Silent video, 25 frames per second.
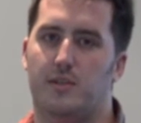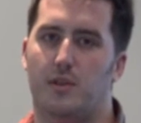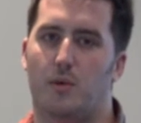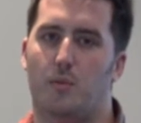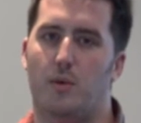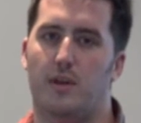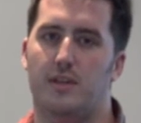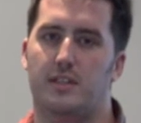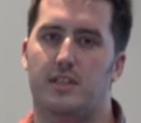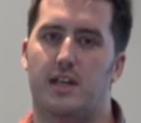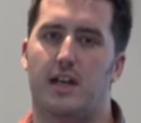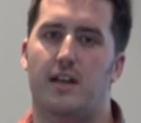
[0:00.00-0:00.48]
So
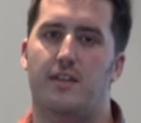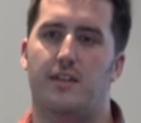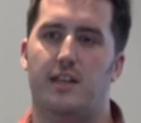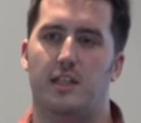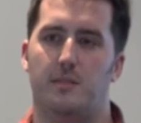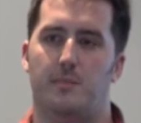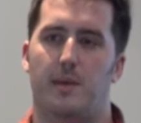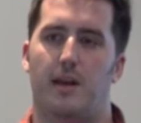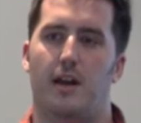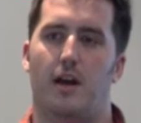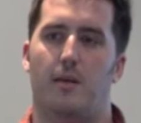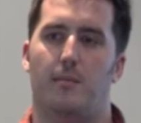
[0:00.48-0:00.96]
once
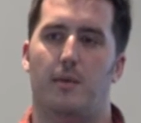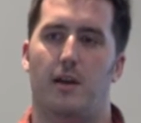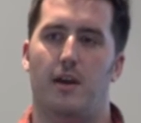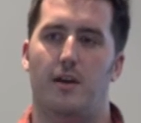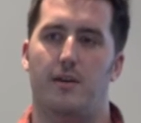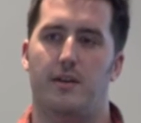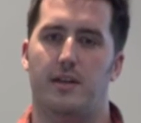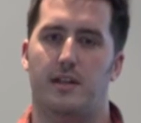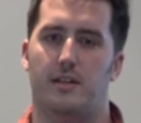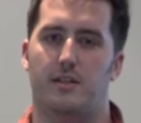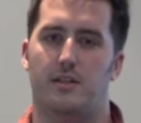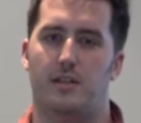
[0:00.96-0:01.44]
anything's been
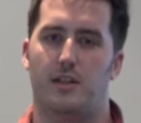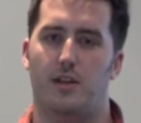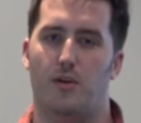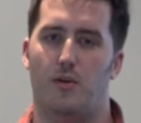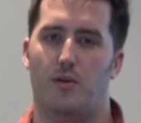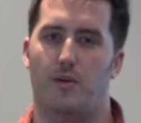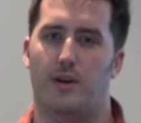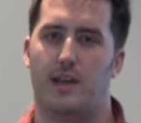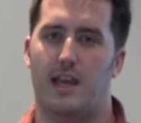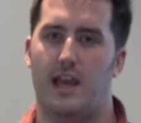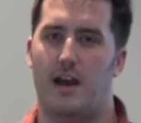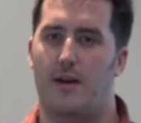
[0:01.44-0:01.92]
uploaded to
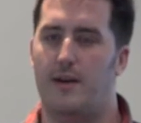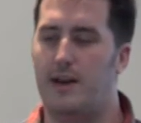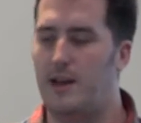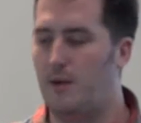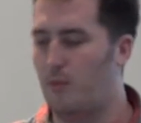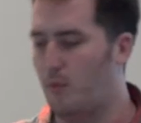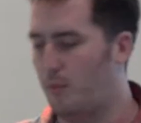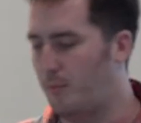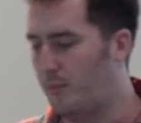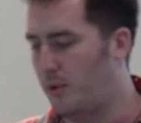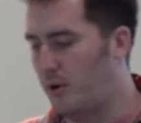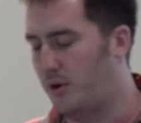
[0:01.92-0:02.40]
your account,
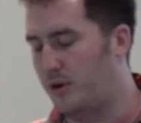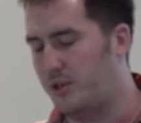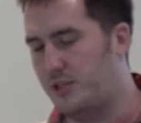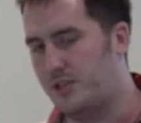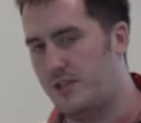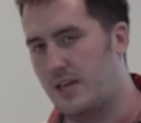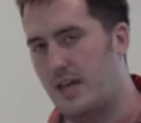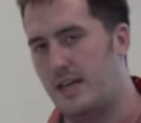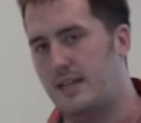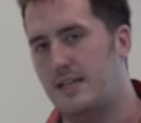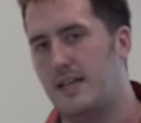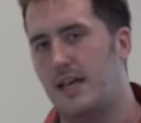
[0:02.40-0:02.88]
it will
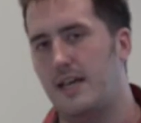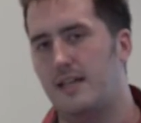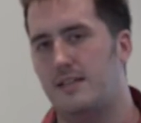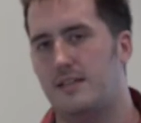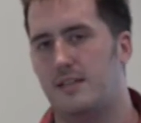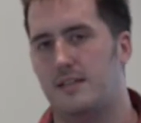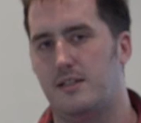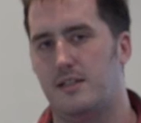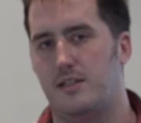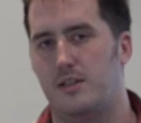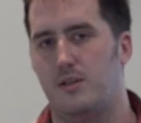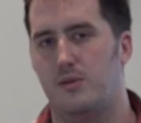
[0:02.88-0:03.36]
push that
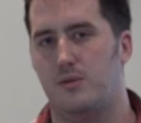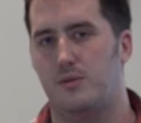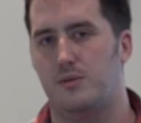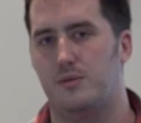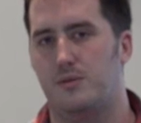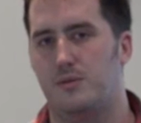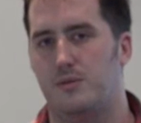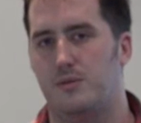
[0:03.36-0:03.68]
data to